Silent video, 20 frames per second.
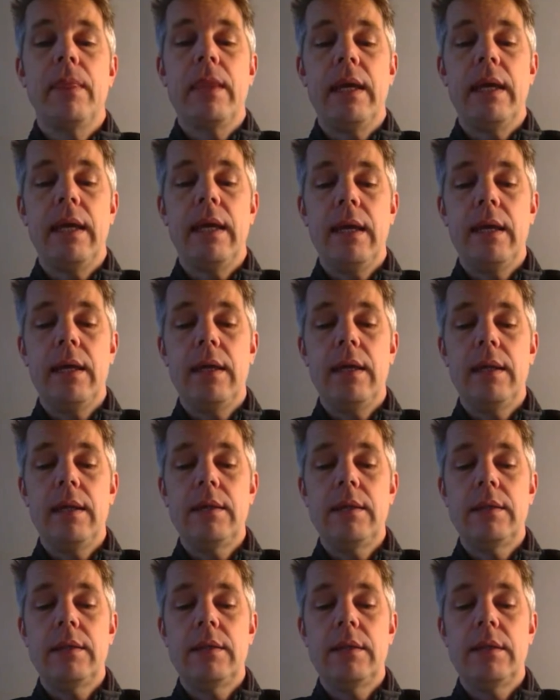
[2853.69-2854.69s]

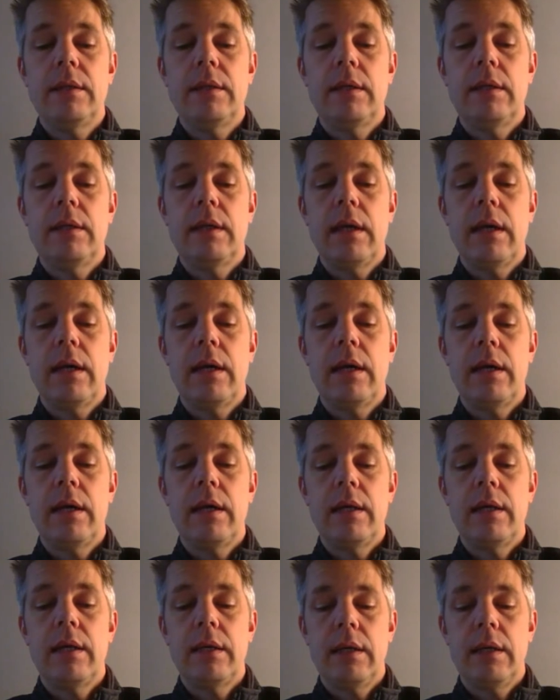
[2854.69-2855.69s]
and
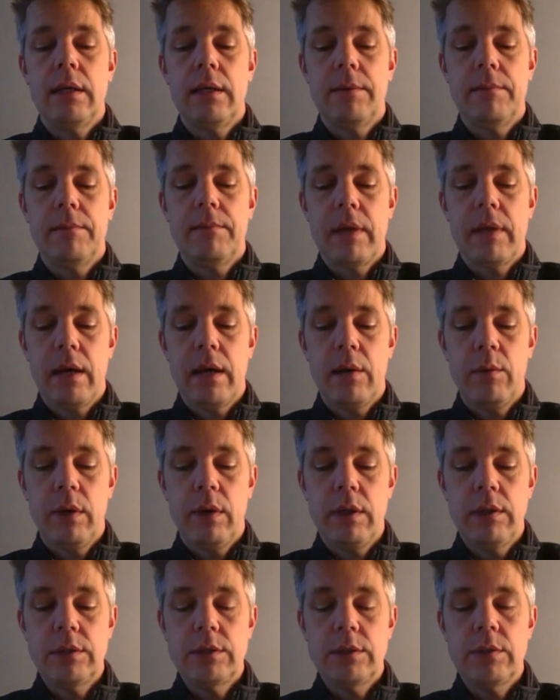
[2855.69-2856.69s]
I
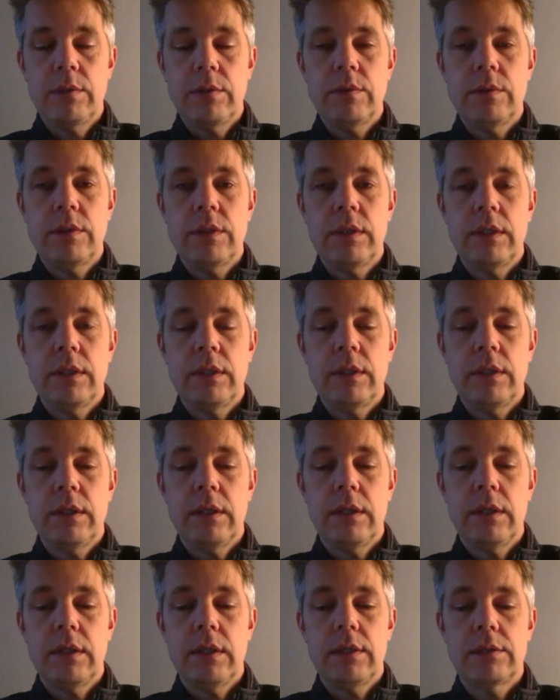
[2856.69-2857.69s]
want to
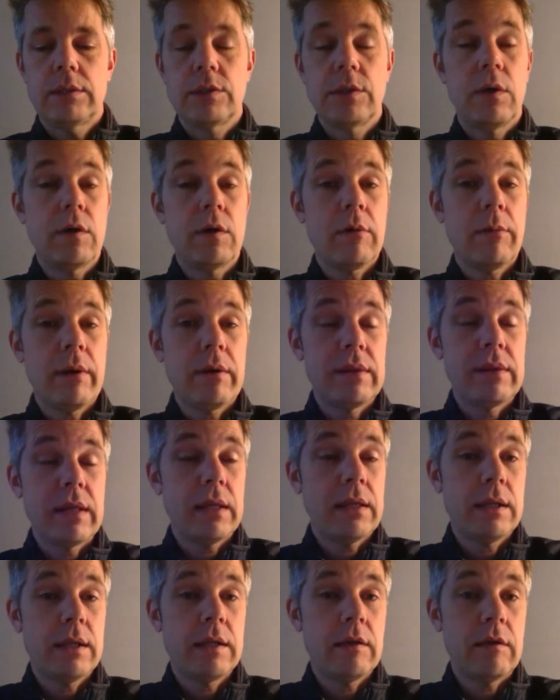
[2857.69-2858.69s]
talk about that
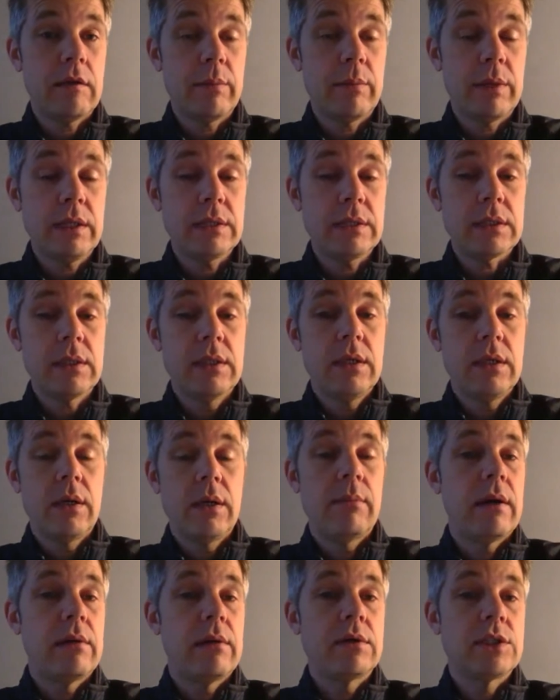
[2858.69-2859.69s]
a little bit,
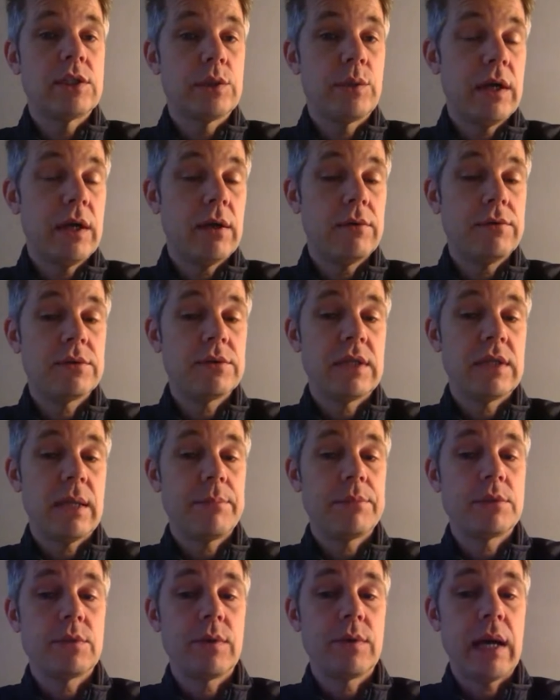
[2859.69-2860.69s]
about the 12
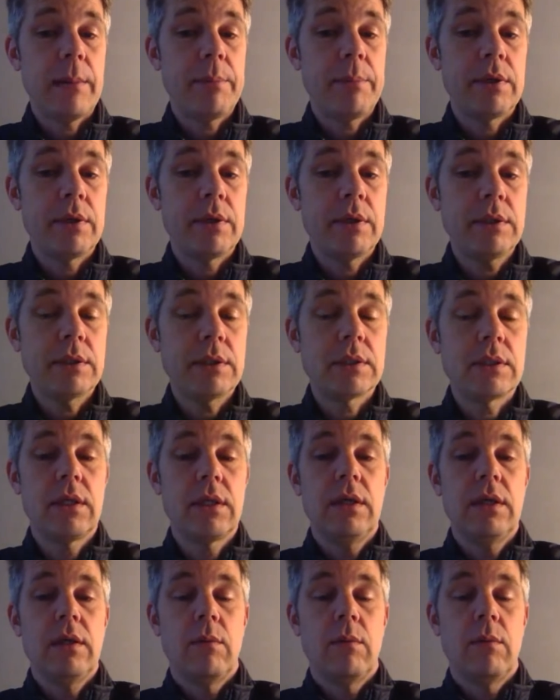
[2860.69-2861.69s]
steps to happiness.
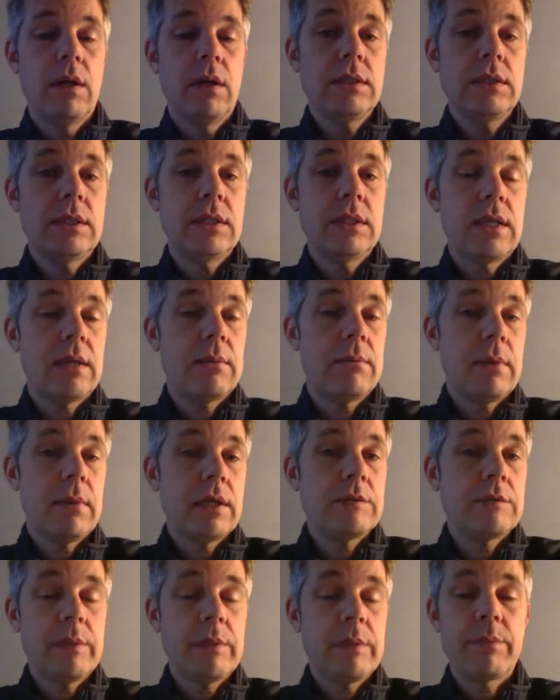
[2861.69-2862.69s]
What is it that
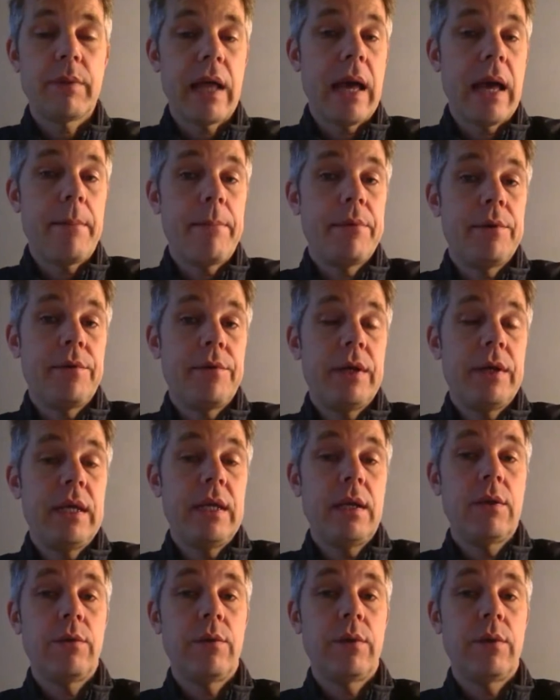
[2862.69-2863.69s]
makes people happier in
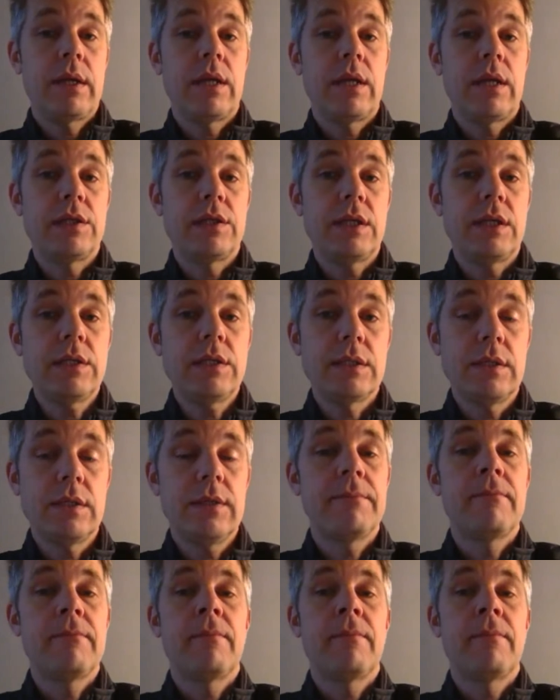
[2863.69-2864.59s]
an organization?